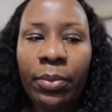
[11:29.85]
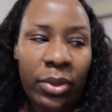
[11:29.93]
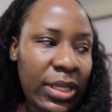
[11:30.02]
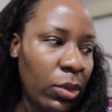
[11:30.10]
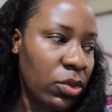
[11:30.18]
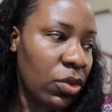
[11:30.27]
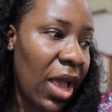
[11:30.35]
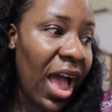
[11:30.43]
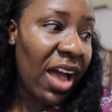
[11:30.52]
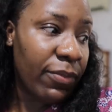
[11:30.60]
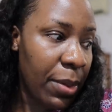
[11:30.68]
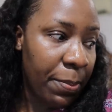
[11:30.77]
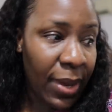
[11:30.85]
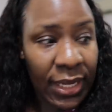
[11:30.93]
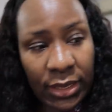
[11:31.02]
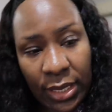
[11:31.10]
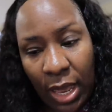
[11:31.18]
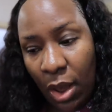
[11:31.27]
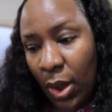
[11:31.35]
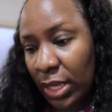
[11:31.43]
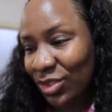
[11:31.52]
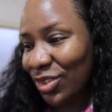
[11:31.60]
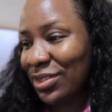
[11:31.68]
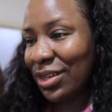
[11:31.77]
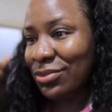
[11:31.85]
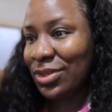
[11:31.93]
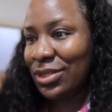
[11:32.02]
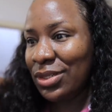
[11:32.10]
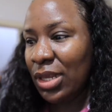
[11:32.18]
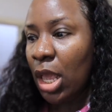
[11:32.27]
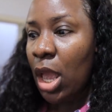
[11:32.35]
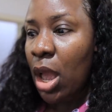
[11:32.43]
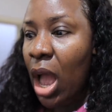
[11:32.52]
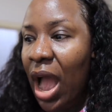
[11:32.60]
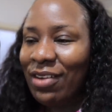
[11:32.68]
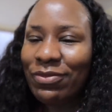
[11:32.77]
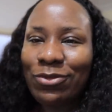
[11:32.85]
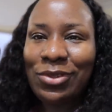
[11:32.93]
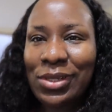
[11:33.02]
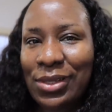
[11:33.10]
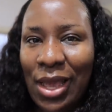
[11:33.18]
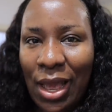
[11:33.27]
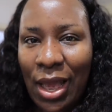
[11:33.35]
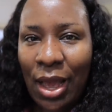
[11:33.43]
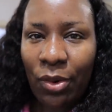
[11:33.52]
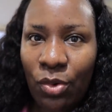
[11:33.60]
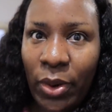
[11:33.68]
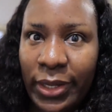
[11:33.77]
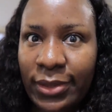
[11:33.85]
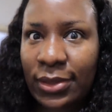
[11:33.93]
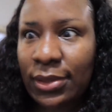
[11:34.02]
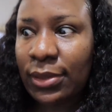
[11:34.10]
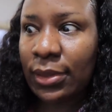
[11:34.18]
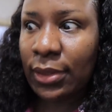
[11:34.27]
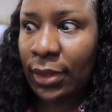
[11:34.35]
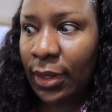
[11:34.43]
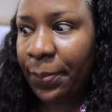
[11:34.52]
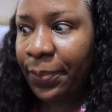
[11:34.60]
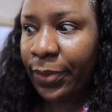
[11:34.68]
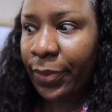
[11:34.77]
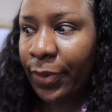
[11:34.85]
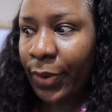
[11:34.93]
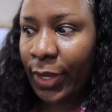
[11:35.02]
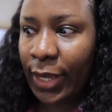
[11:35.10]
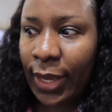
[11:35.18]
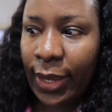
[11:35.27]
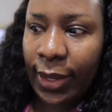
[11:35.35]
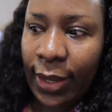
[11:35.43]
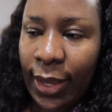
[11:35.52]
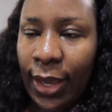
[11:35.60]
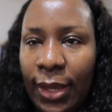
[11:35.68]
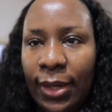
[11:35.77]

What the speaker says: But I want to go and have my bath now and just get ready, have dinner and go and sleep. Okay?